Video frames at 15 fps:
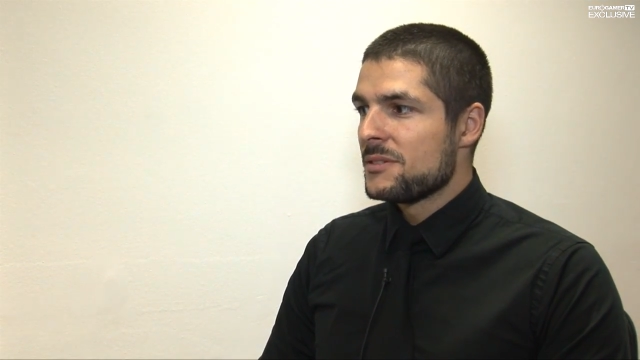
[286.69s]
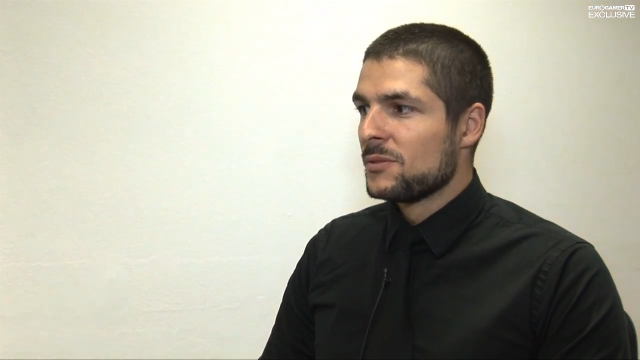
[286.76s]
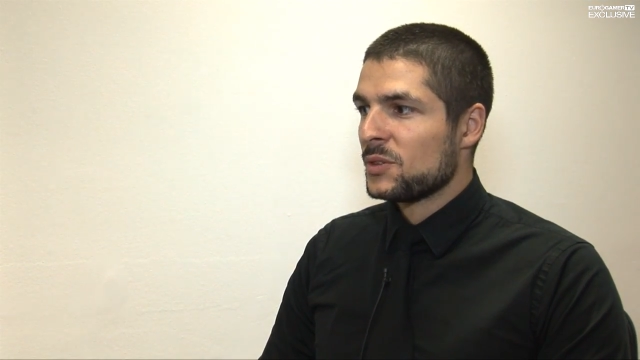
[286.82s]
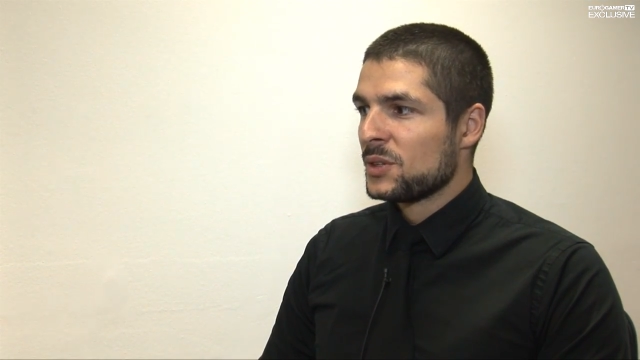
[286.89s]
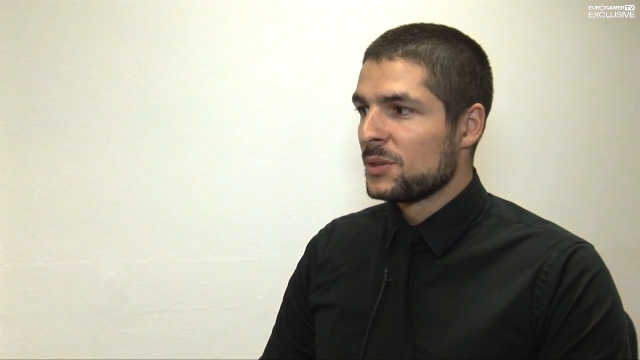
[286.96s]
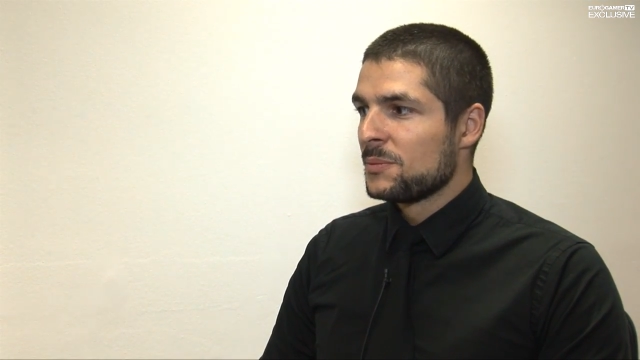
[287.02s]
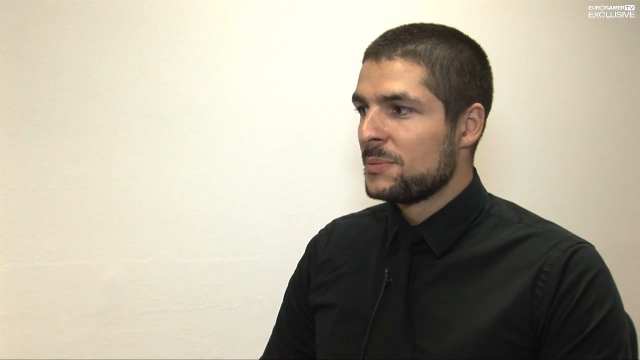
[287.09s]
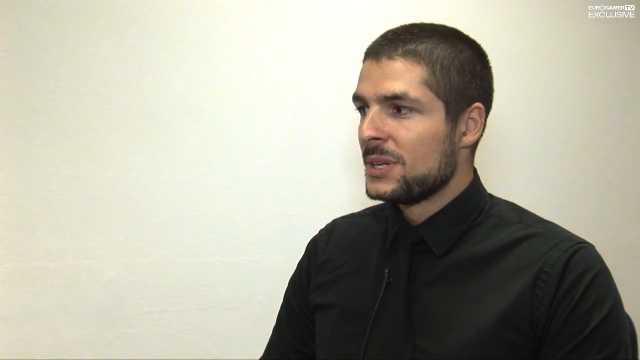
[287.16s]
would
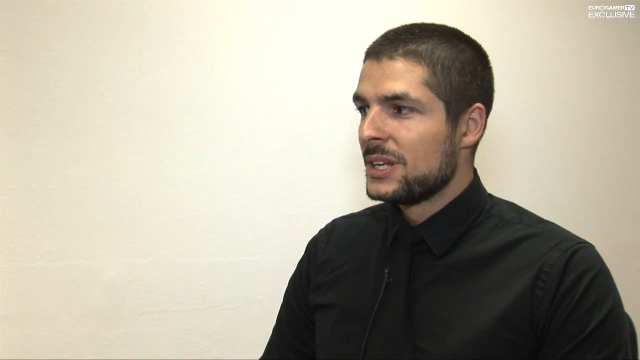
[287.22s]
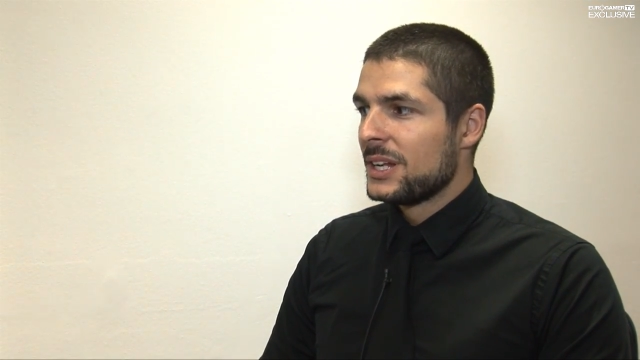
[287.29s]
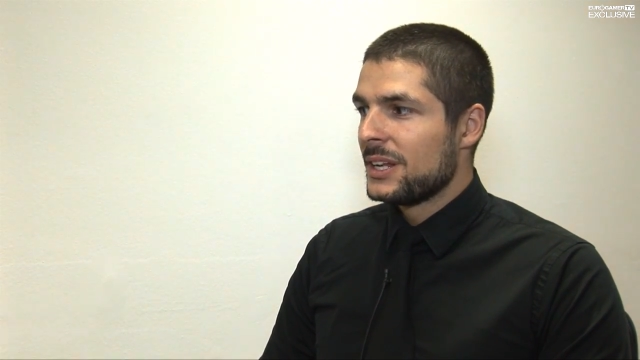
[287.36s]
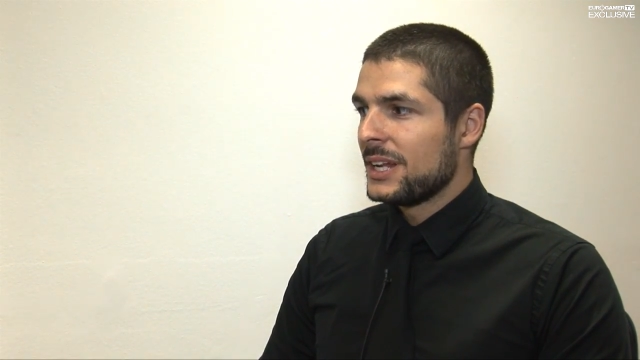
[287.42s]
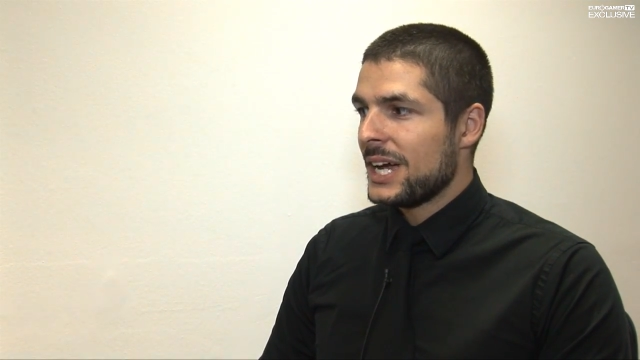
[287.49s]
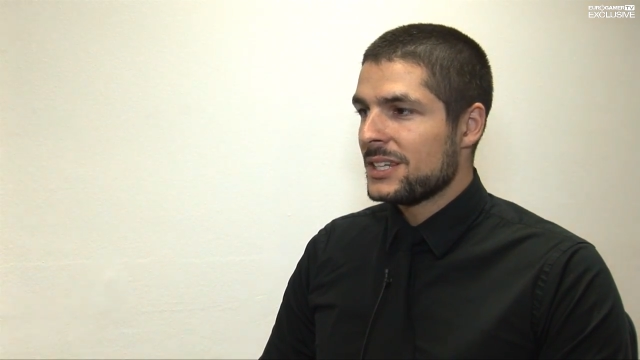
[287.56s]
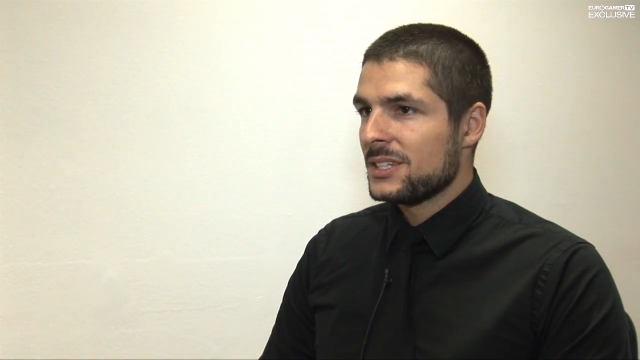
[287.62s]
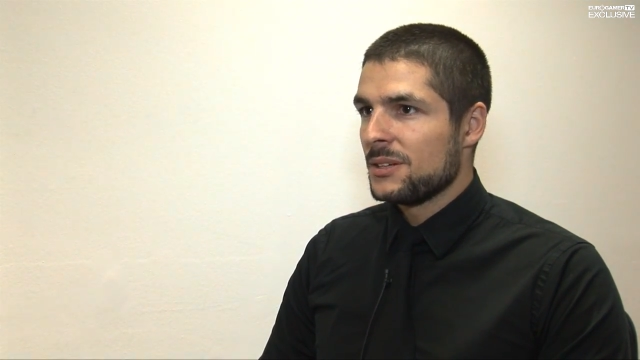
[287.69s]
have been
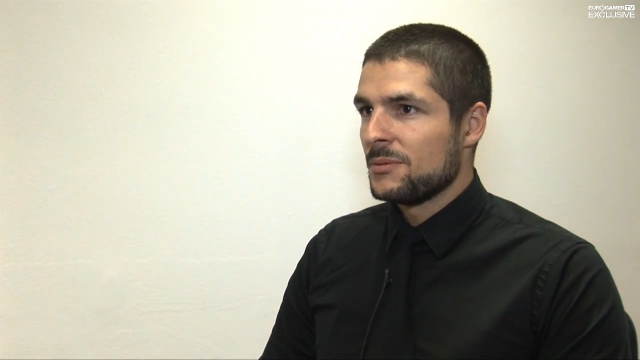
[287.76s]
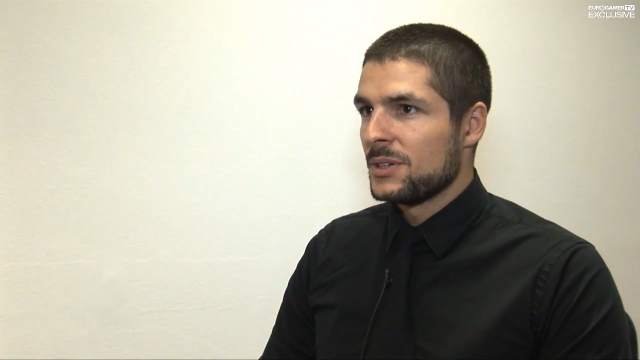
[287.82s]
nicer